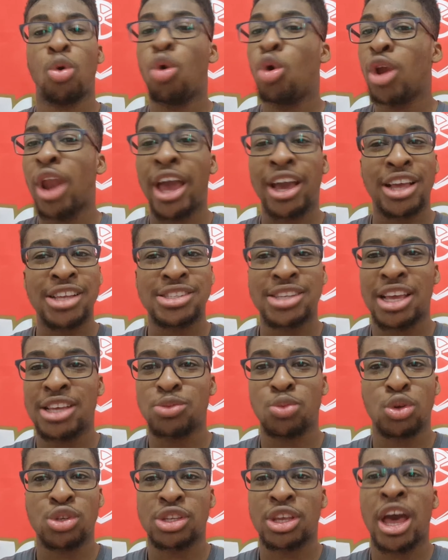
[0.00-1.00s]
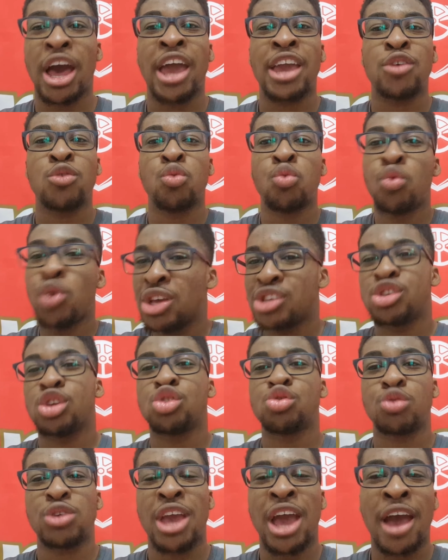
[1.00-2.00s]
All I can say is was Kai
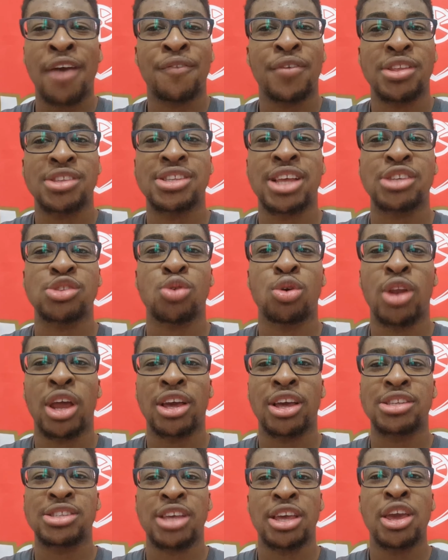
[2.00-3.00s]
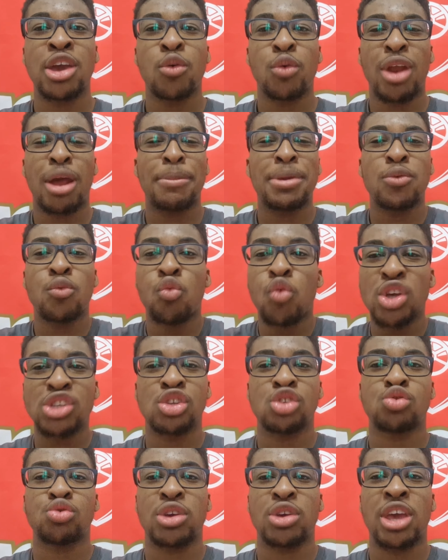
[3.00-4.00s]
wizardry Havertz. That's all I can say. When I mean
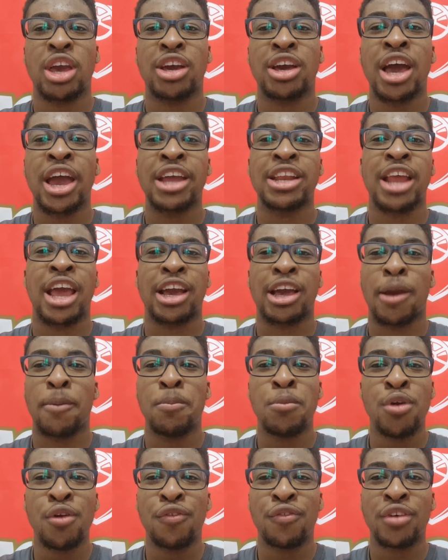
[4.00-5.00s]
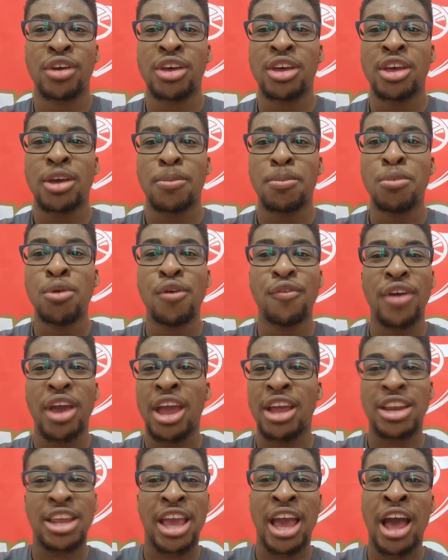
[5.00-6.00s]
wizardry, a guy that can move
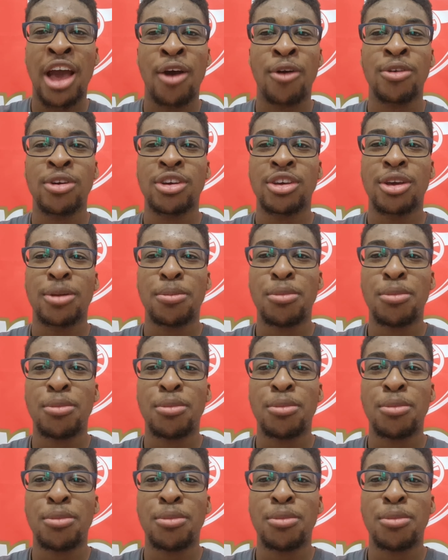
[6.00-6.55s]
anyhow.